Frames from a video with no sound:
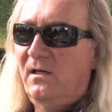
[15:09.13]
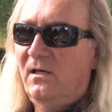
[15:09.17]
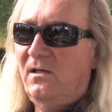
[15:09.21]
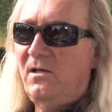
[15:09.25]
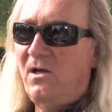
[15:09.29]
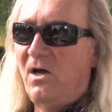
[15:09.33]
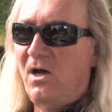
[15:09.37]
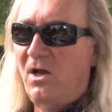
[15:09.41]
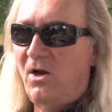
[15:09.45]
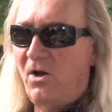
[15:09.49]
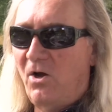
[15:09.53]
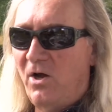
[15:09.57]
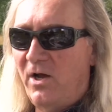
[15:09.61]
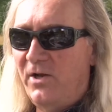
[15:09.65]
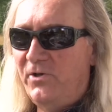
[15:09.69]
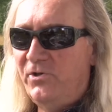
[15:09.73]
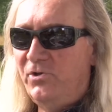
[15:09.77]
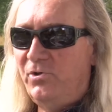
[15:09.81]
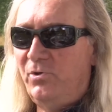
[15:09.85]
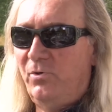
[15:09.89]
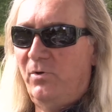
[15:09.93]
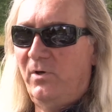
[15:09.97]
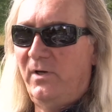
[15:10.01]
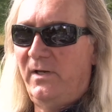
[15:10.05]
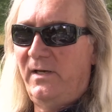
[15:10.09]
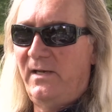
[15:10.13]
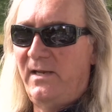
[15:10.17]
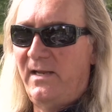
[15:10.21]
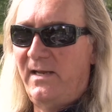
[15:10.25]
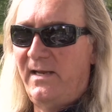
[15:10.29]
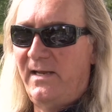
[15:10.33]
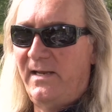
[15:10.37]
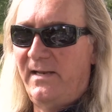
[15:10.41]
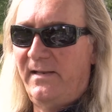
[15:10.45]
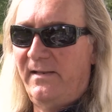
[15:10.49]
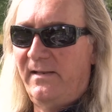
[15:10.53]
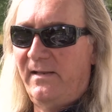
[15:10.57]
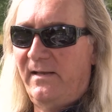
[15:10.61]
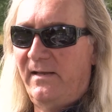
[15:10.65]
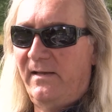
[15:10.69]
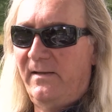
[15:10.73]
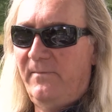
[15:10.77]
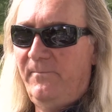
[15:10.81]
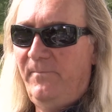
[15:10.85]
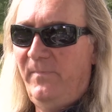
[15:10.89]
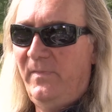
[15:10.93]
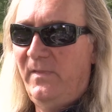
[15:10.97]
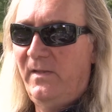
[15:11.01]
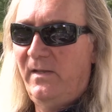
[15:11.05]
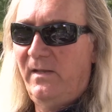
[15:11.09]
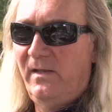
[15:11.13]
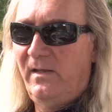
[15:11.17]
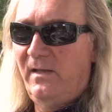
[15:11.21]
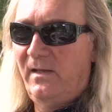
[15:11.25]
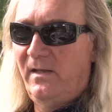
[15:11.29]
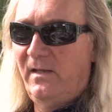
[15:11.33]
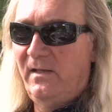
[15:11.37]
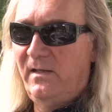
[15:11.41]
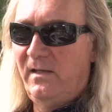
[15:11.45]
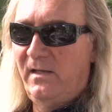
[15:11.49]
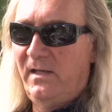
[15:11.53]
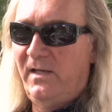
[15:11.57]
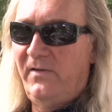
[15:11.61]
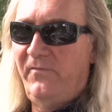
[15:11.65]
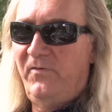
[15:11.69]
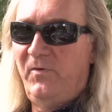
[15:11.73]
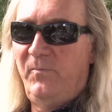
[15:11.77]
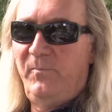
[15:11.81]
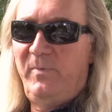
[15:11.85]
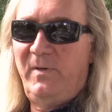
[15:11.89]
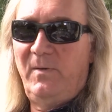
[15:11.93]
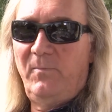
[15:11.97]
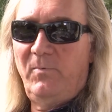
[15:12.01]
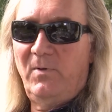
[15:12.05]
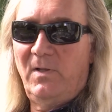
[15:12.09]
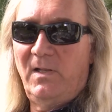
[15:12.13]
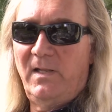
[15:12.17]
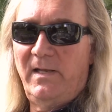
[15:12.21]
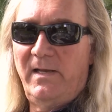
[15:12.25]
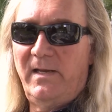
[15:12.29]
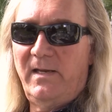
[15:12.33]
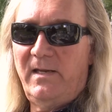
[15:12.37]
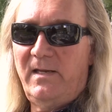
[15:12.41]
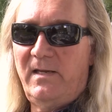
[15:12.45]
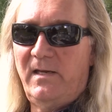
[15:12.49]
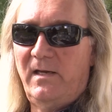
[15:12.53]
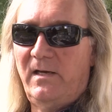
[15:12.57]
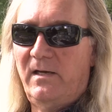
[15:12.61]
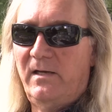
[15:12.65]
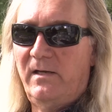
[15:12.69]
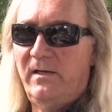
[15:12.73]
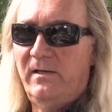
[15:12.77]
caught on to it, and even people like